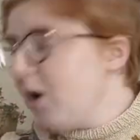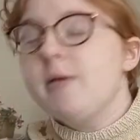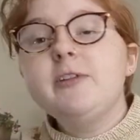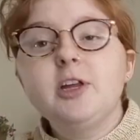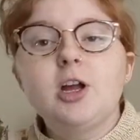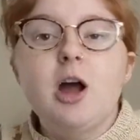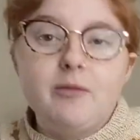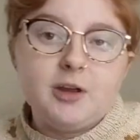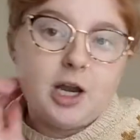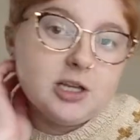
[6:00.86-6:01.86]
I'm feeling
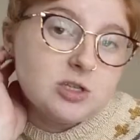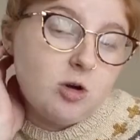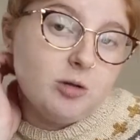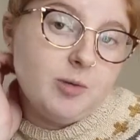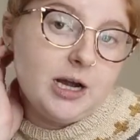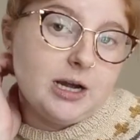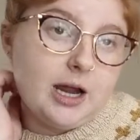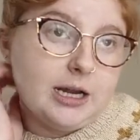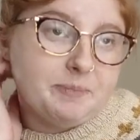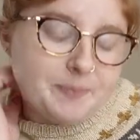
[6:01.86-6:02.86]
confident. It's Cornbread and
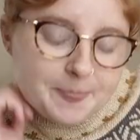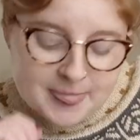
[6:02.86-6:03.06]
Honey.